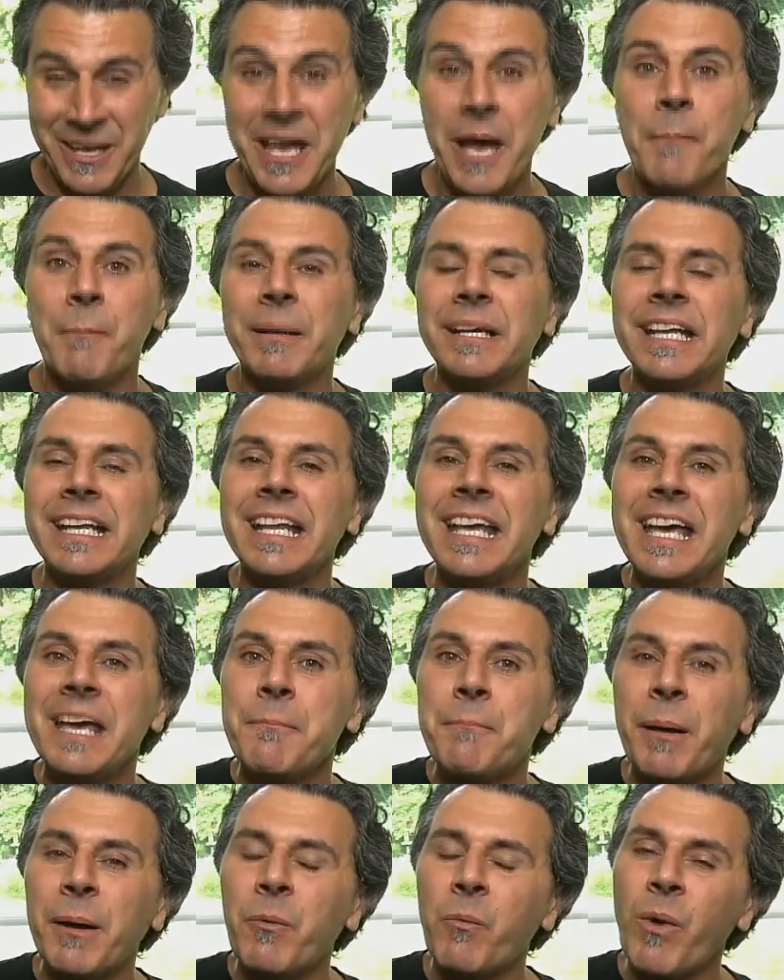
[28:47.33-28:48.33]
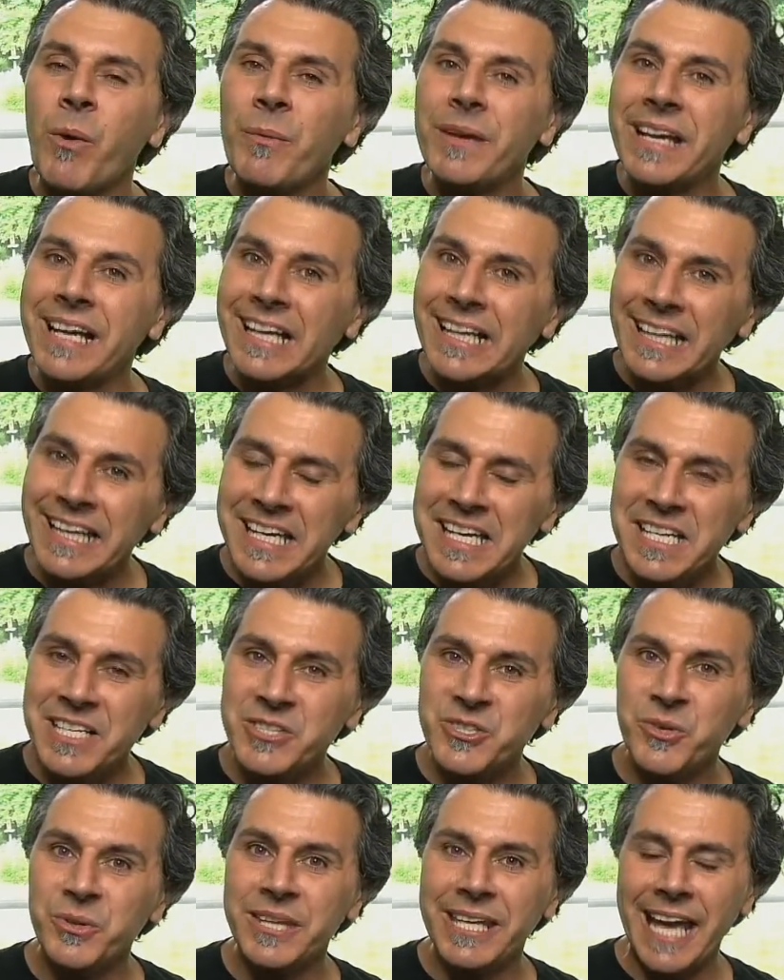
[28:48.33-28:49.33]
But when we cling
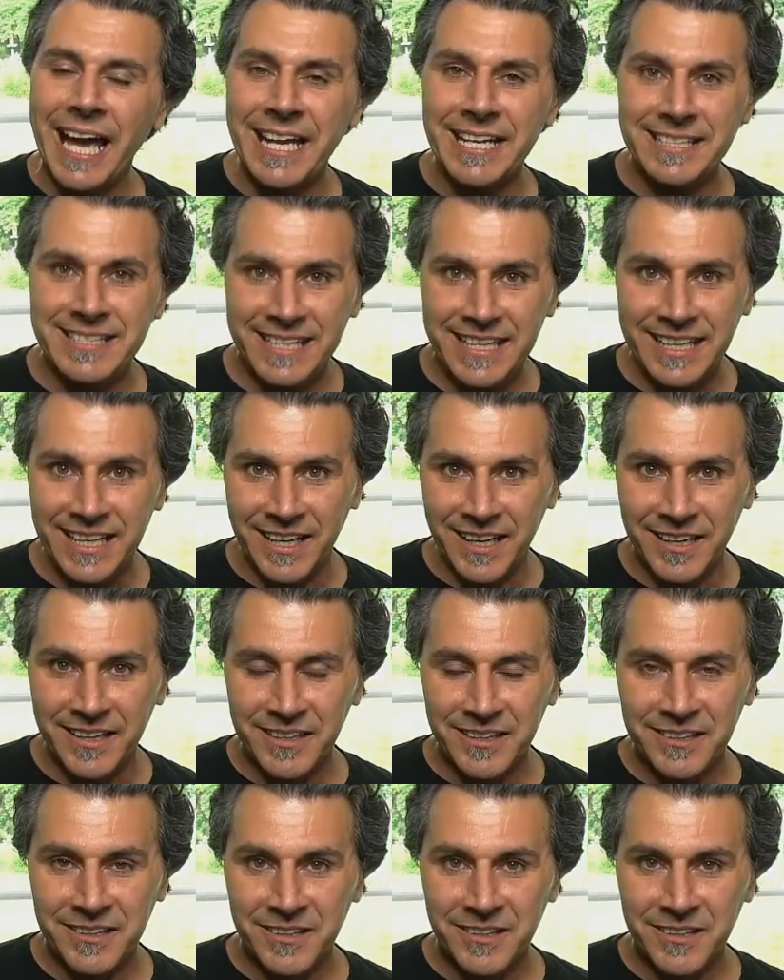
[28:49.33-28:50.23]
to the idea,